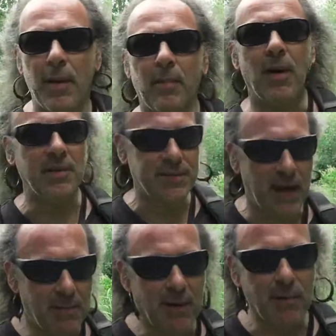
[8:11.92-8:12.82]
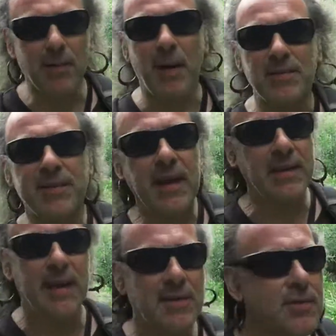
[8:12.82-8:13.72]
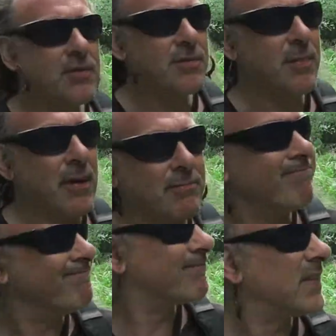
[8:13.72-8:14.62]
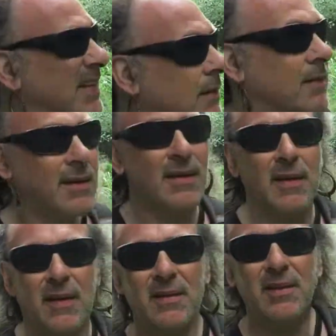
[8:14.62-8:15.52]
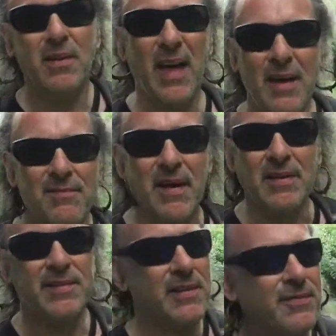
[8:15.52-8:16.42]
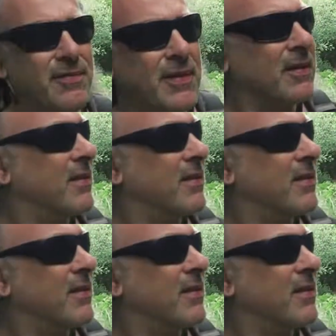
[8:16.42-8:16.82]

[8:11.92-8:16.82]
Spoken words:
People might say, well, what about stinging nettles? But they're not that invasive.